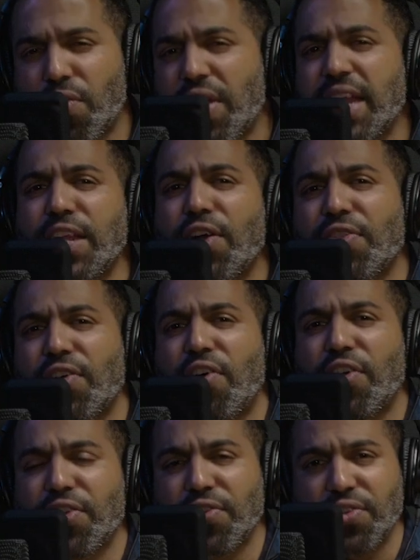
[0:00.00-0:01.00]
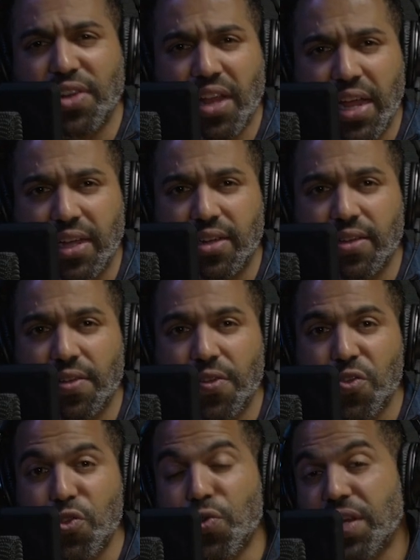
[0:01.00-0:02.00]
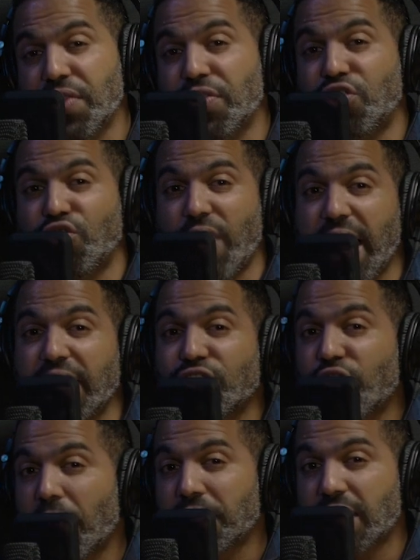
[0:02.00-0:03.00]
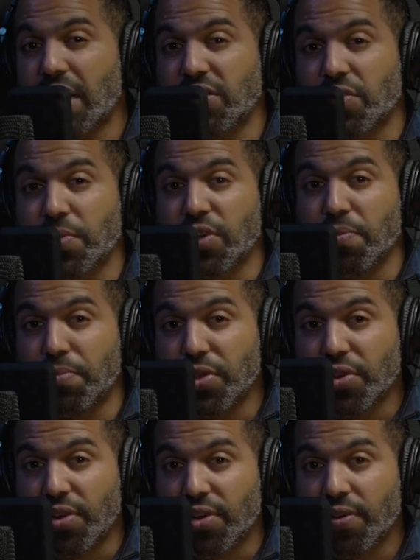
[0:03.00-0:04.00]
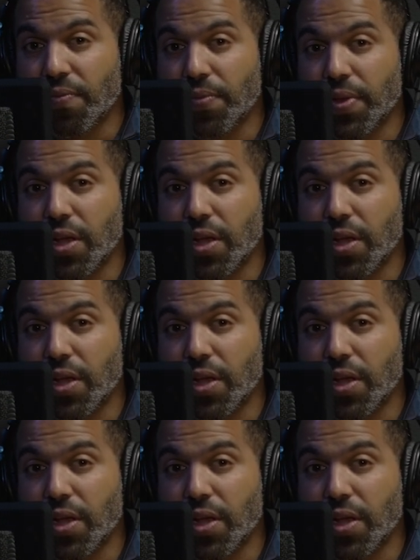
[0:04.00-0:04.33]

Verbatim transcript: or any other audio you'd like. You can either drag and drop sounds from your computer